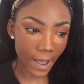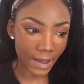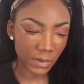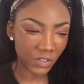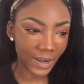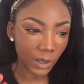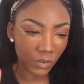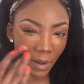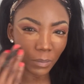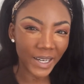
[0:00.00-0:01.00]
I feel like
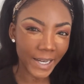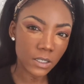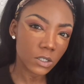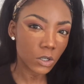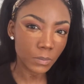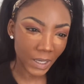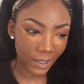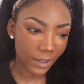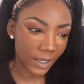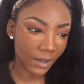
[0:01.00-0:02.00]
if I blend it
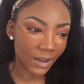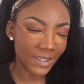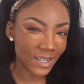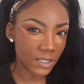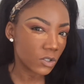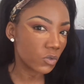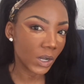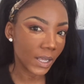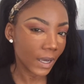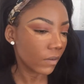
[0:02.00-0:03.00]
immediately, it doesn't
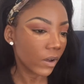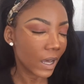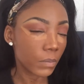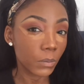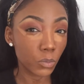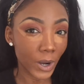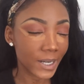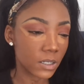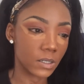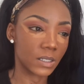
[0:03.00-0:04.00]
really cover up and
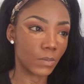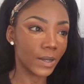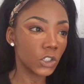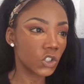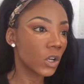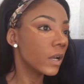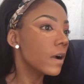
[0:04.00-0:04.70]
brighten as much.